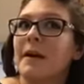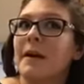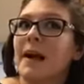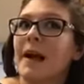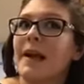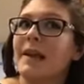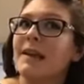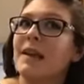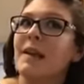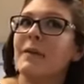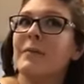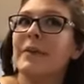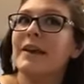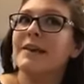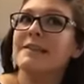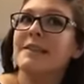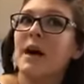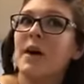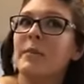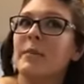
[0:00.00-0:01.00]
And he
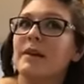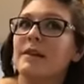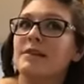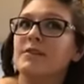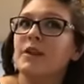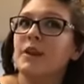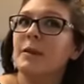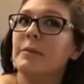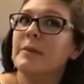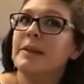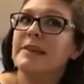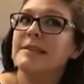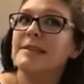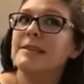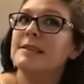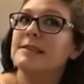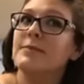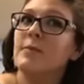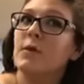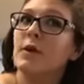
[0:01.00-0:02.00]
picks out my straight
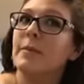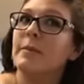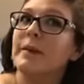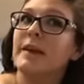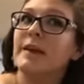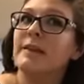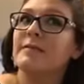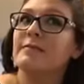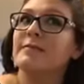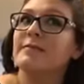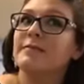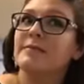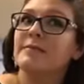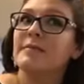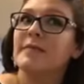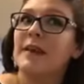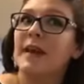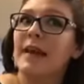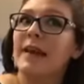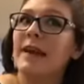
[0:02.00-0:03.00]
pieces for me
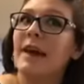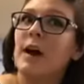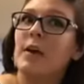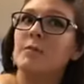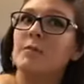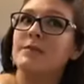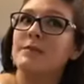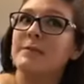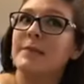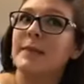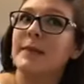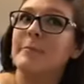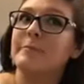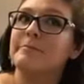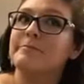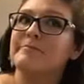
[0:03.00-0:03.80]
and helps me.